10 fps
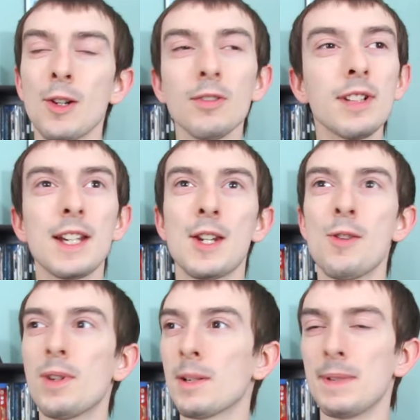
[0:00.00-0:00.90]
don't really
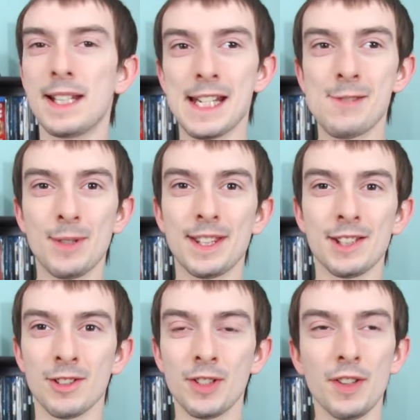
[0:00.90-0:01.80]
know where to begin with
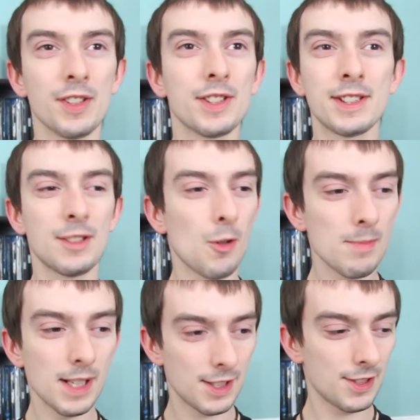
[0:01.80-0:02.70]
this review. There was so
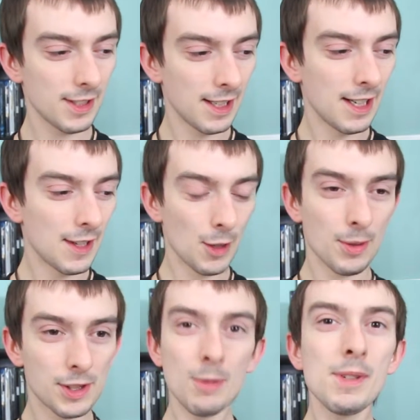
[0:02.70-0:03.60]
much
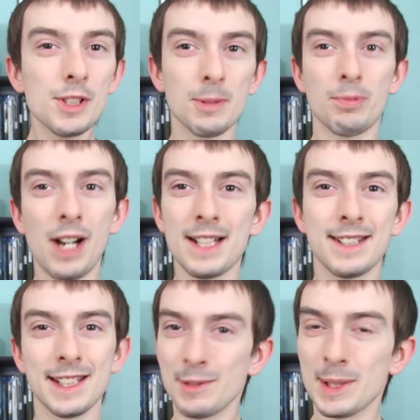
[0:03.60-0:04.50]
to
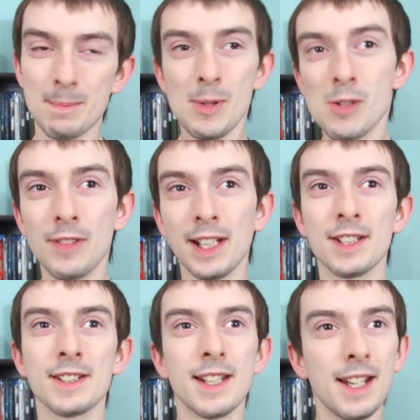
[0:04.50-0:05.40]
process with the movie
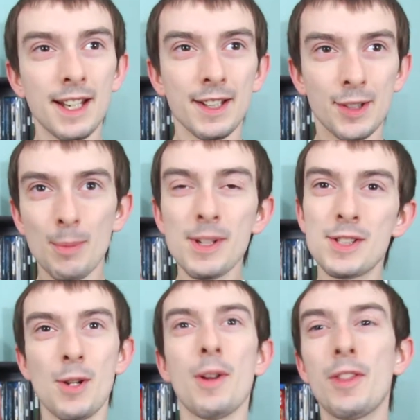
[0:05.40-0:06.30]
and just so
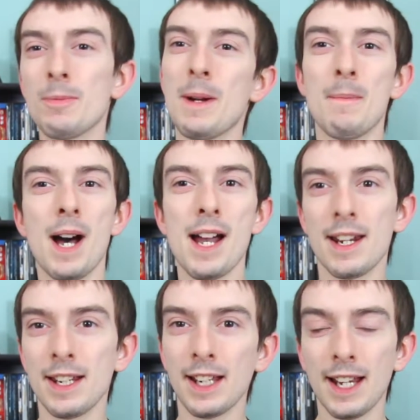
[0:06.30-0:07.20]
much going through my
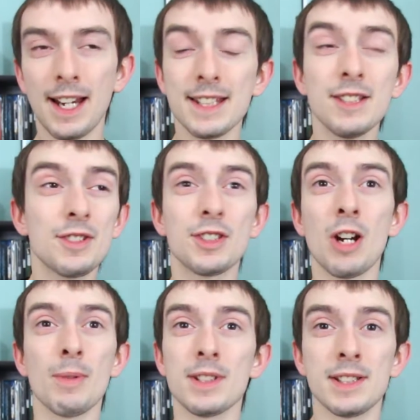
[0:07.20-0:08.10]
mind. I guess I'll just
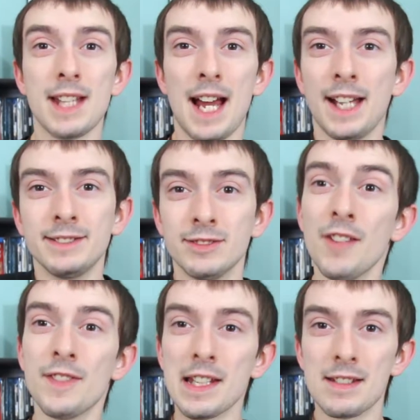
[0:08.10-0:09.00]
start with just, I
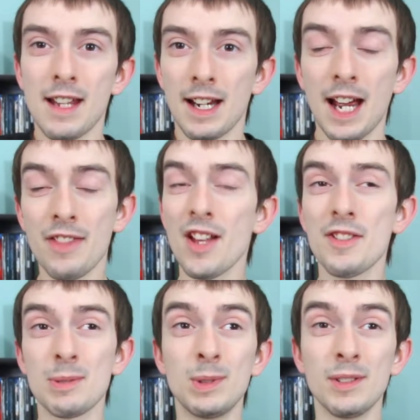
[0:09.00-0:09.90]
loved it. I thought
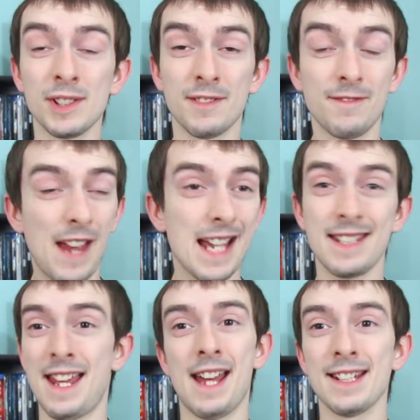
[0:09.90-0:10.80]
this movie was
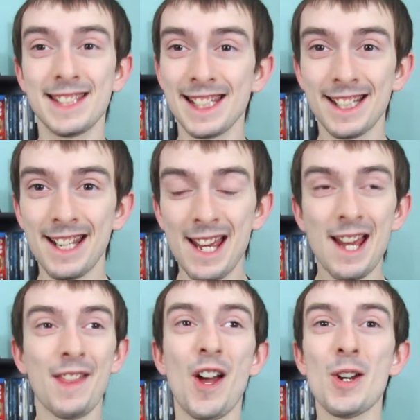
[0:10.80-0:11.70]
fantastic.
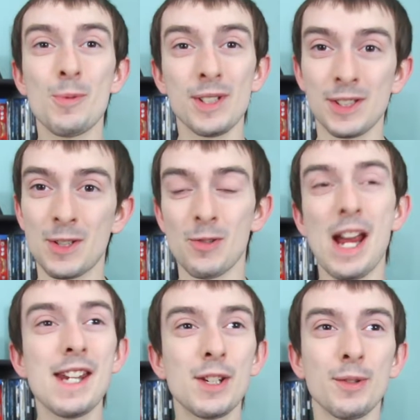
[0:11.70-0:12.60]
Thought it was
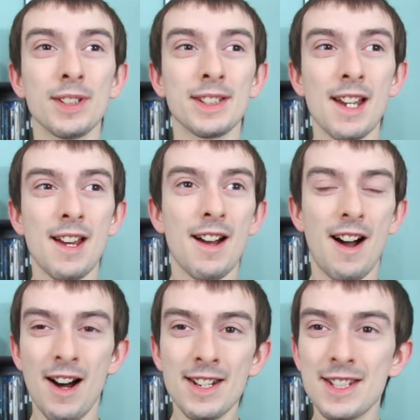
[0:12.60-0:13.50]
great. It was
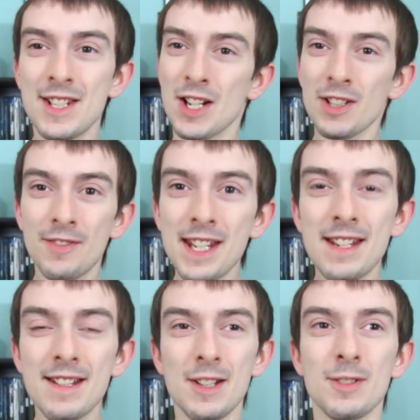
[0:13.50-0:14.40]

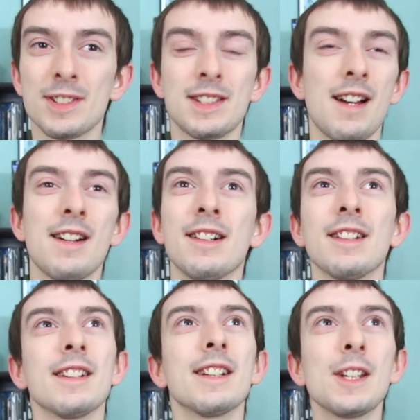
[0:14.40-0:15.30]
unnerving. It was
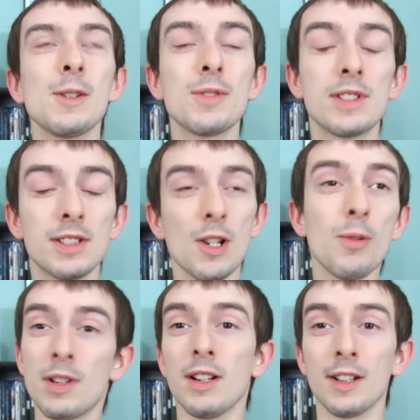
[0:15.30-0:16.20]

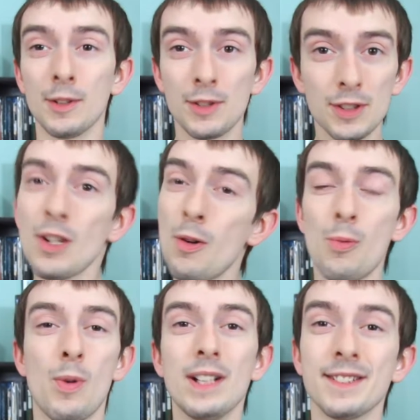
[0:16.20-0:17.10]
so good. It was so
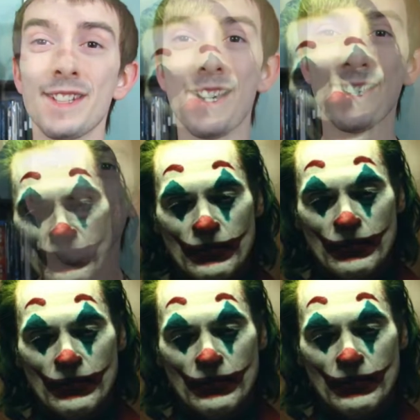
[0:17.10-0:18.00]
well done.
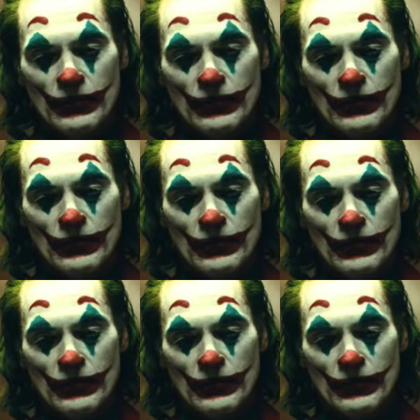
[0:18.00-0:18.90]
Joaquin
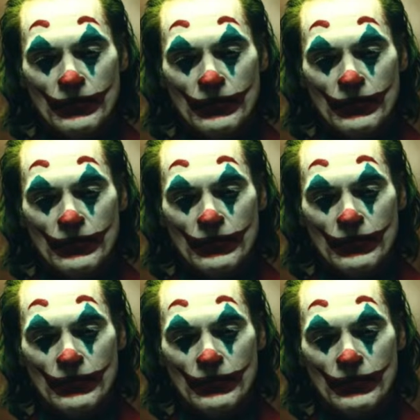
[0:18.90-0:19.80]
Phoenix delivers one of
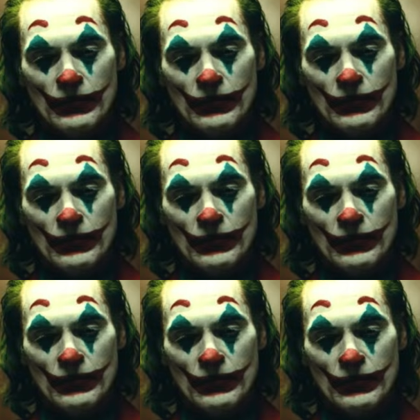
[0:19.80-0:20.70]
the best
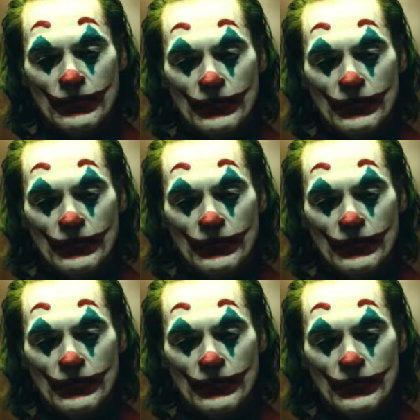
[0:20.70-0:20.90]
performances I've